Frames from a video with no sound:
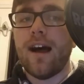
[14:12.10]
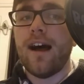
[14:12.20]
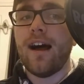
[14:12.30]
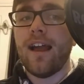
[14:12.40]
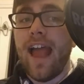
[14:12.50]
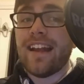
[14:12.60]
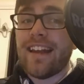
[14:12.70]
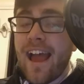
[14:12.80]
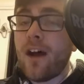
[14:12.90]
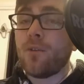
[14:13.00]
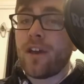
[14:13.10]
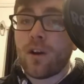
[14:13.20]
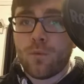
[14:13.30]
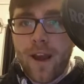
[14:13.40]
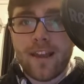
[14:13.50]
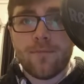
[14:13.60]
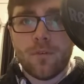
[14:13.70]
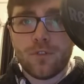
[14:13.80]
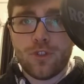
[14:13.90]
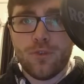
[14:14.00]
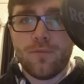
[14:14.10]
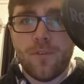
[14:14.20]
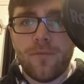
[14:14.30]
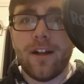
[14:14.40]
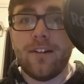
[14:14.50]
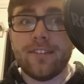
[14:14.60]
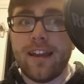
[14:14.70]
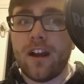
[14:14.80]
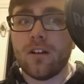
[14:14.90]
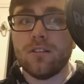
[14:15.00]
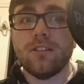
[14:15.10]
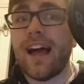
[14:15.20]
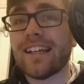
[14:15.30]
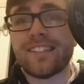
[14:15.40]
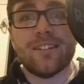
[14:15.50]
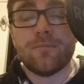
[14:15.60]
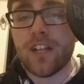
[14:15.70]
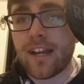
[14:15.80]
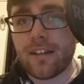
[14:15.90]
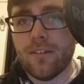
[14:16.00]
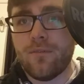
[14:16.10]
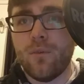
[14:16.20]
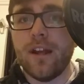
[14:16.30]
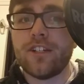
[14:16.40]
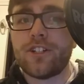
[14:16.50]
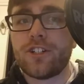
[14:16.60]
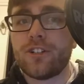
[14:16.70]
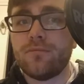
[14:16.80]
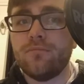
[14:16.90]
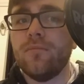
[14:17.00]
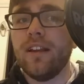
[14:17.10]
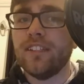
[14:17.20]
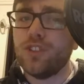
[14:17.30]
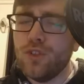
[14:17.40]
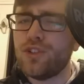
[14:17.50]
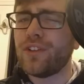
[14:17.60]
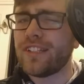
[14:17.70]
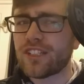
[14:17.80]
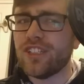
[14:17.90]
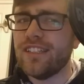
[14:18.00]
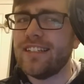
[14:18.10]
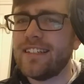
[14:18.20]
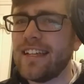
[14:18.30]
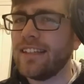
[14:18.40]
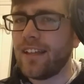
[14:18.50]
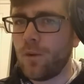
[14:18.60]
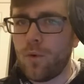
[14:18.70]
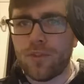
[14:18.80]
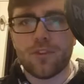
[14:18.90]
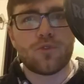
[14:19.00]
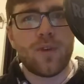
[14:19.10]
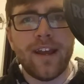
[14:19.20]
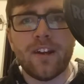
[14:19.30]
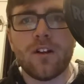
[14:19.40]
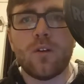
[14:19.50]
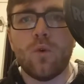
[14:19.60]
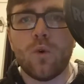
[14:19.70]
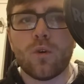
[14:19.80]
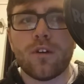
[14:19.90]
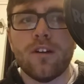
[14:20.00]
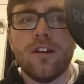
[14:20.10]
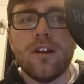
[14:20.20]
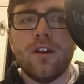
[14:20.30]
And now they are ready to fulfill their last objective, which is usually just dealing with the traitor or